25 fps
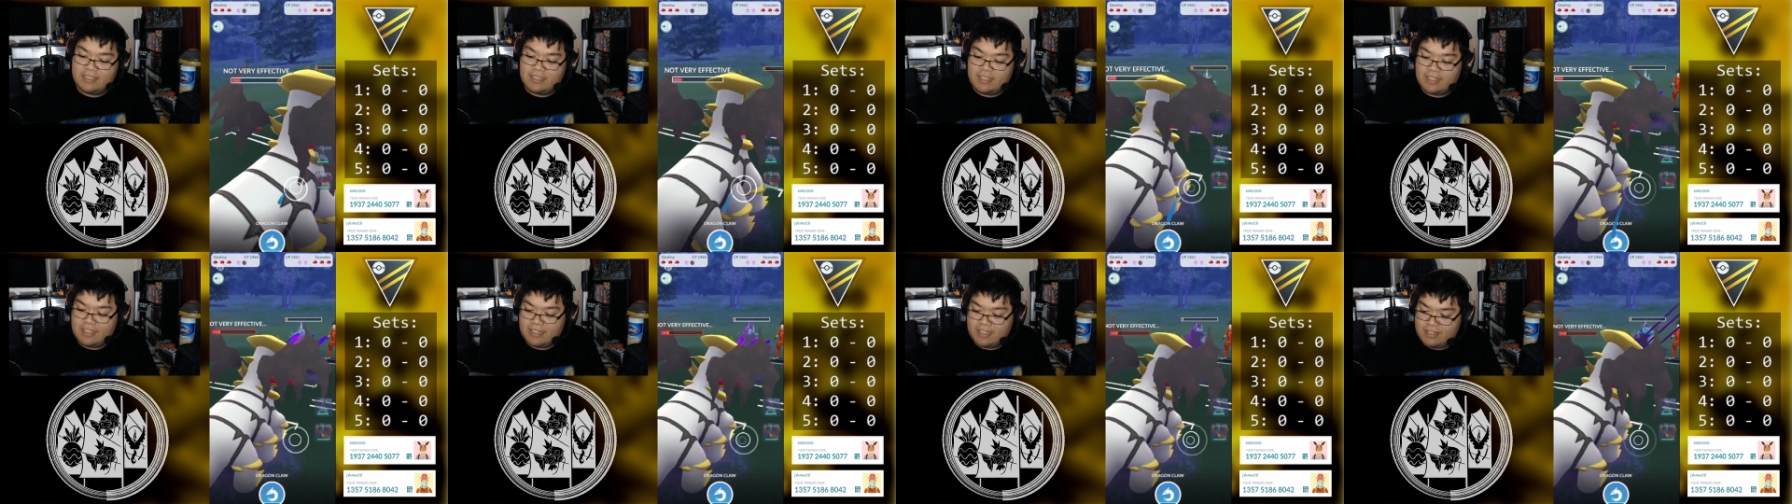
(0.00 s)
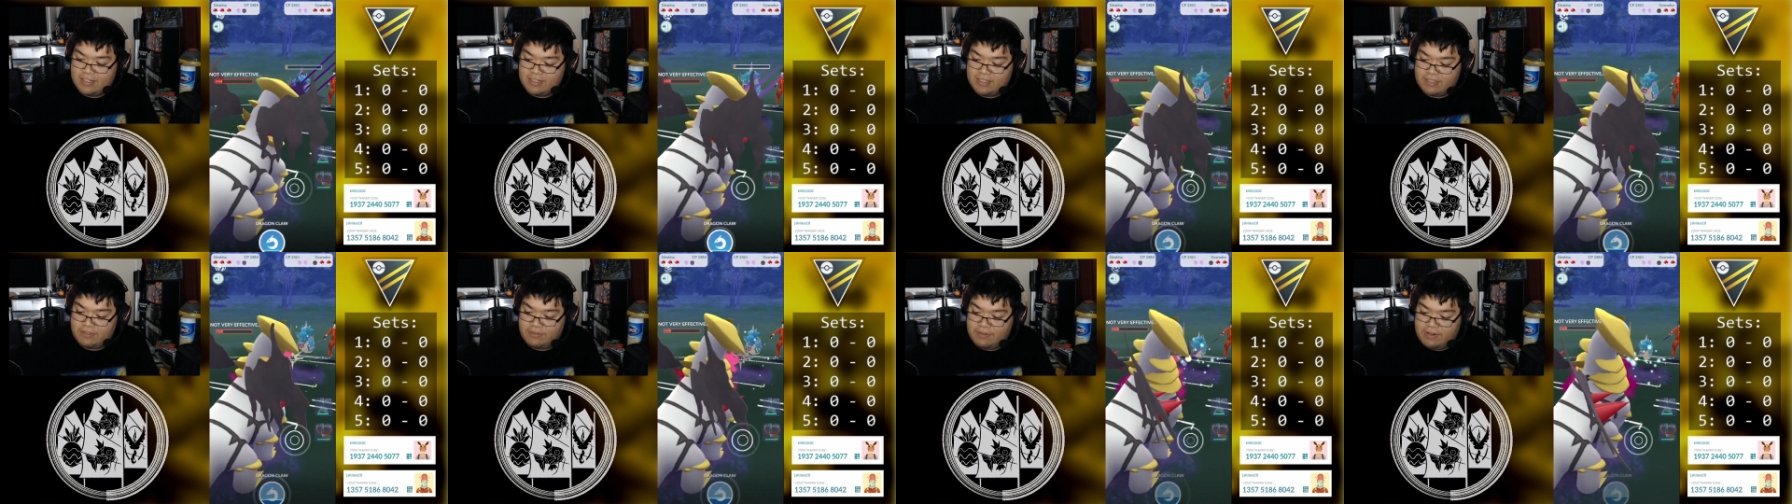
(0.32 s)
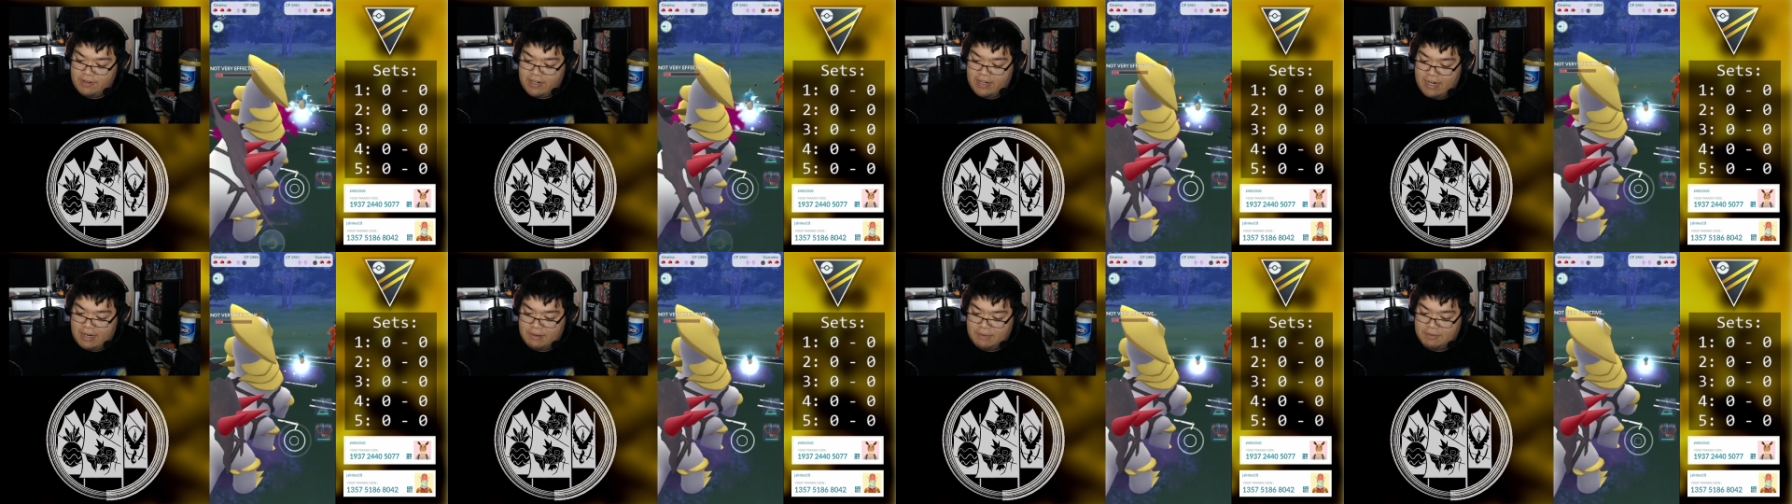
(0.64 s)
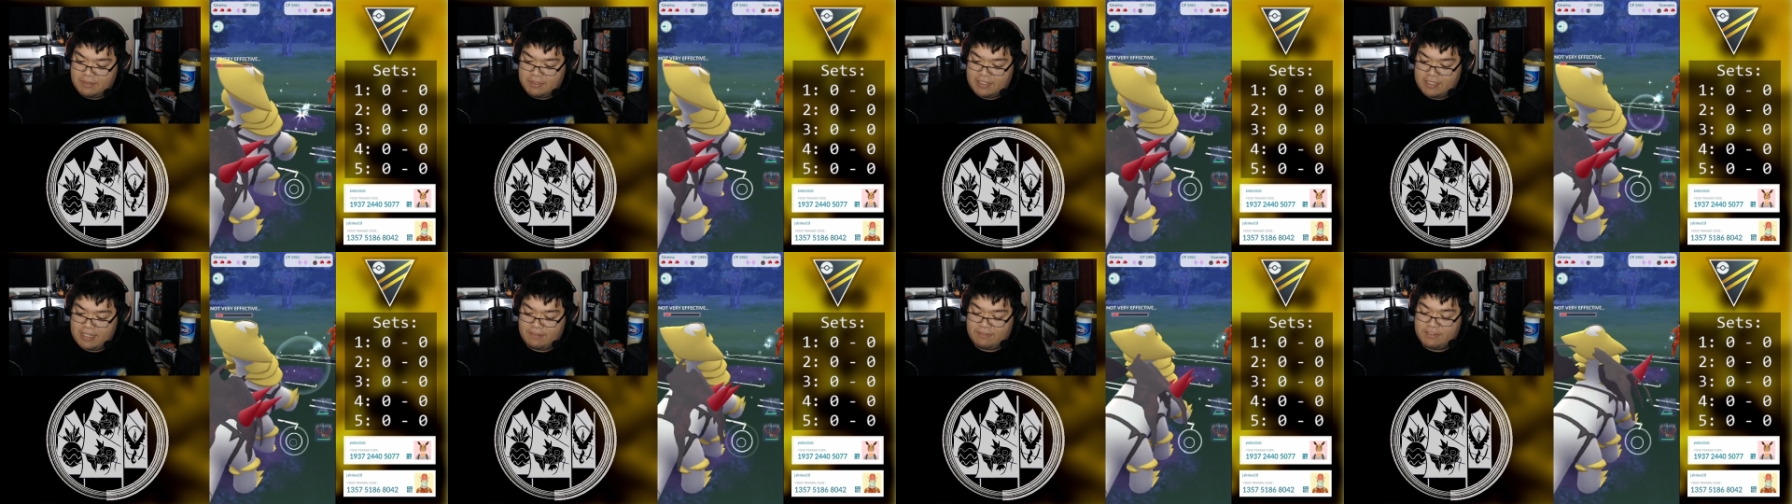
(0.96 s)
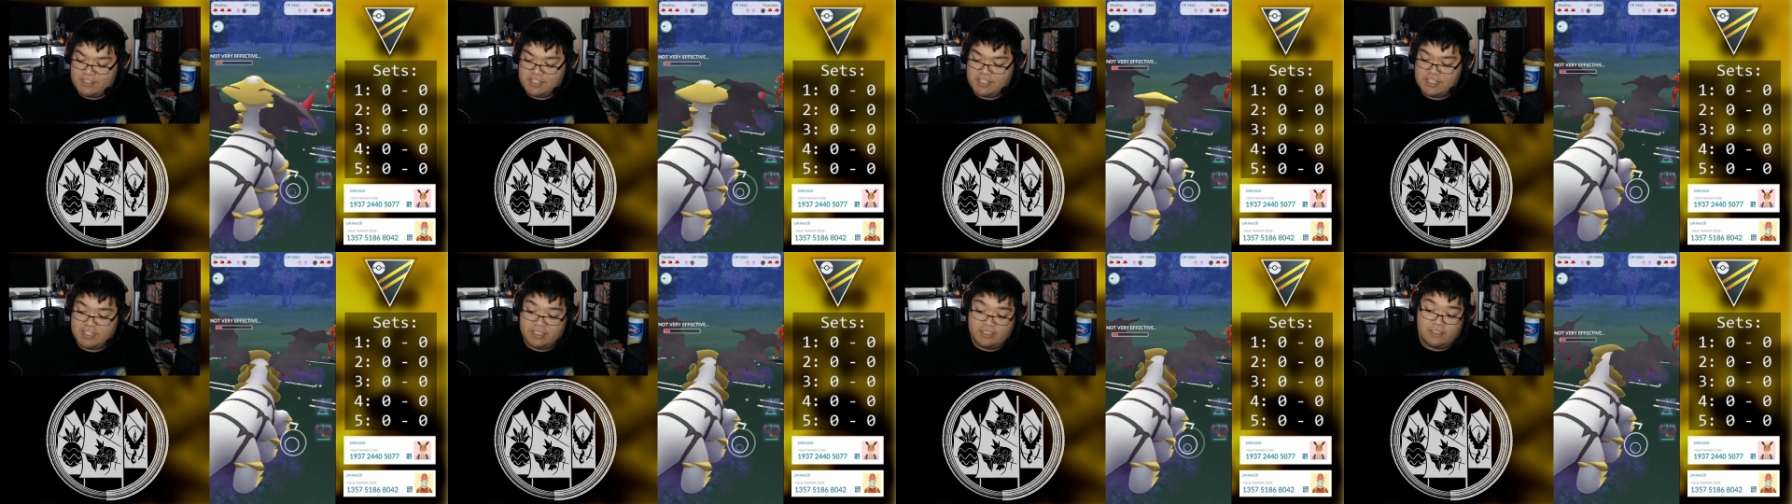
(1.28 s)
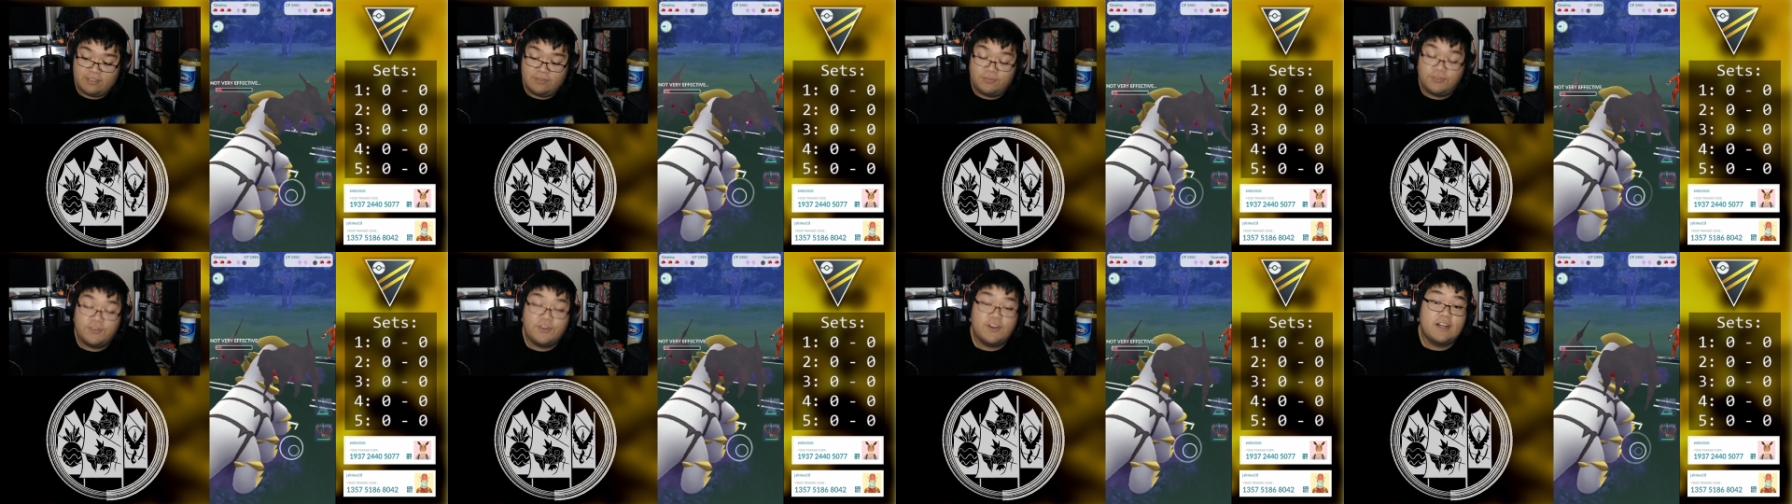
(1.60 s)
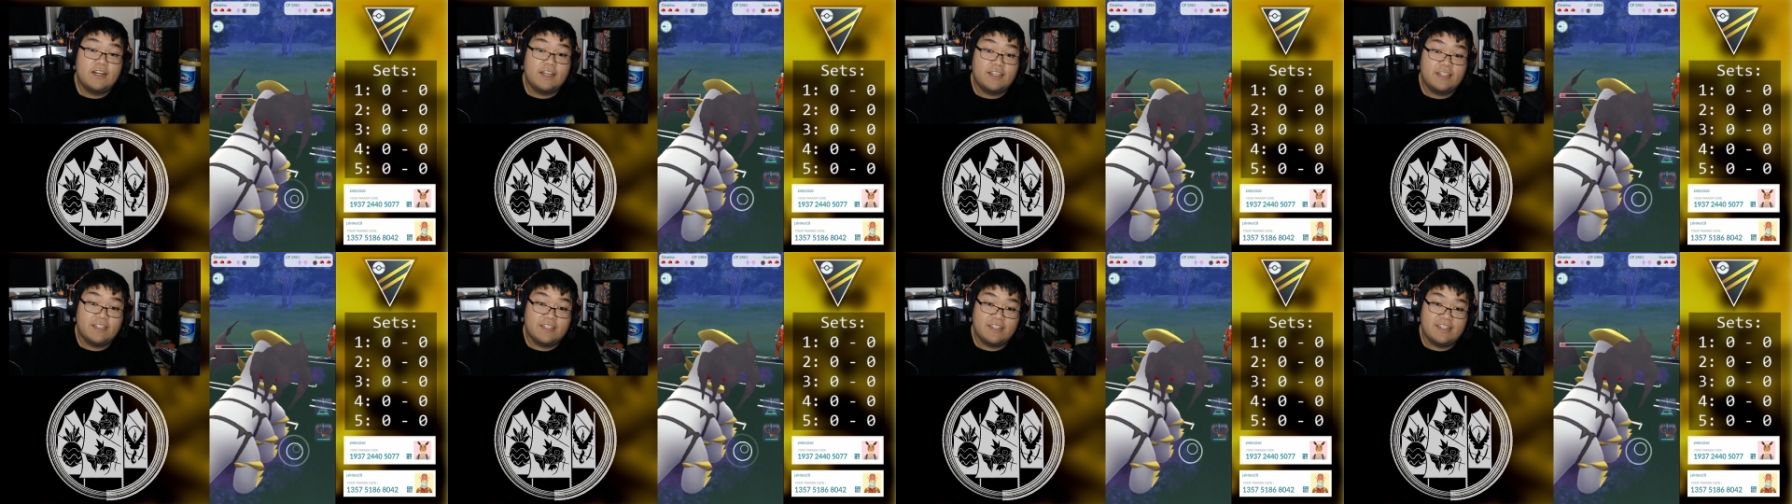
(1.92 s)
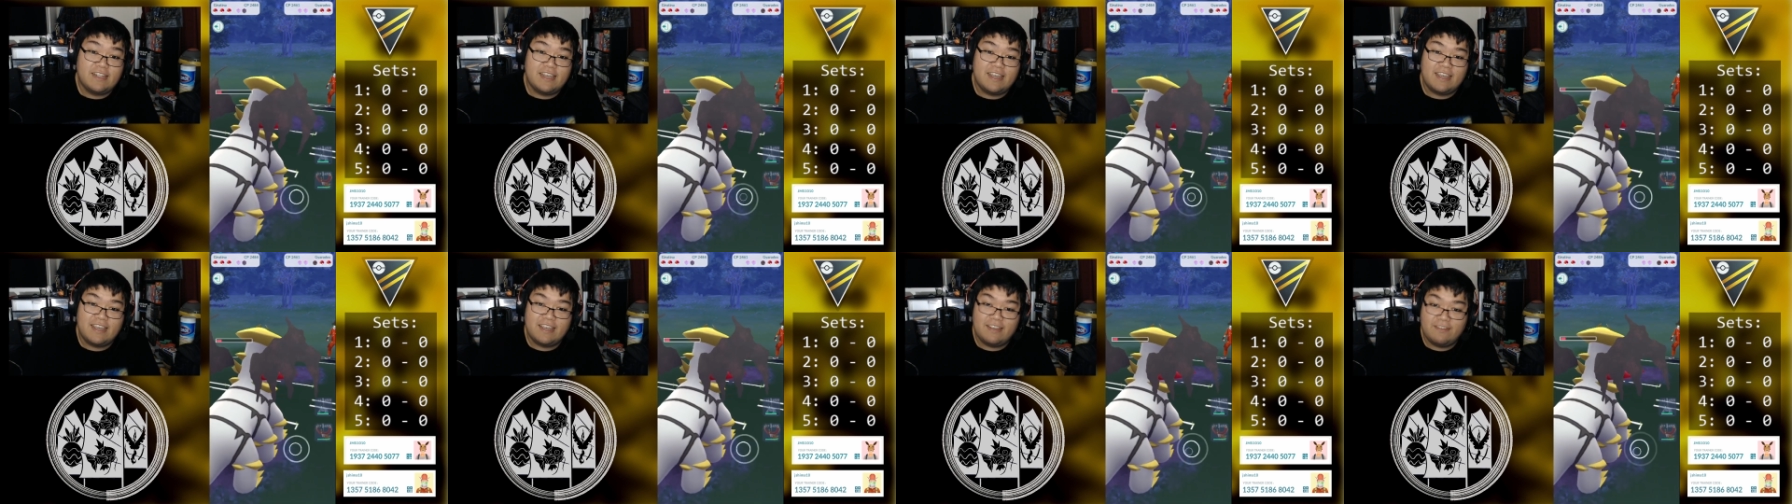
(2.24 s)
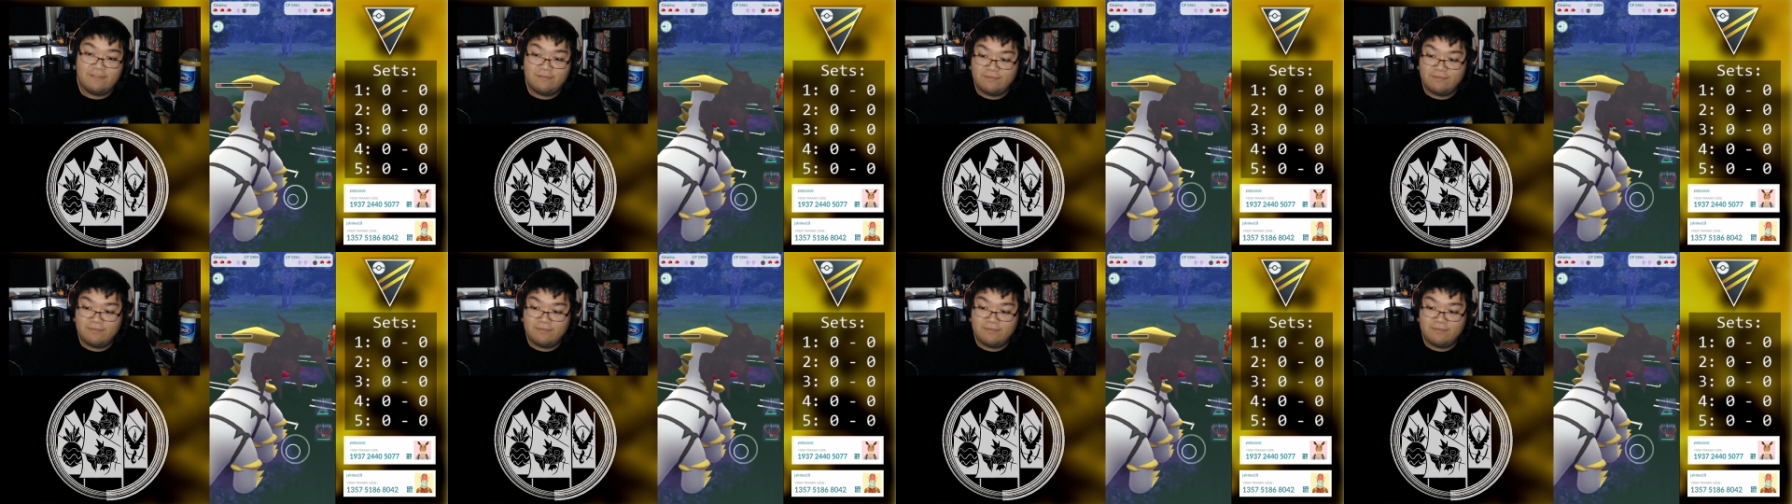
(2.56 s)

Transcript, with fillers: good news, we are able to save the shield for another day.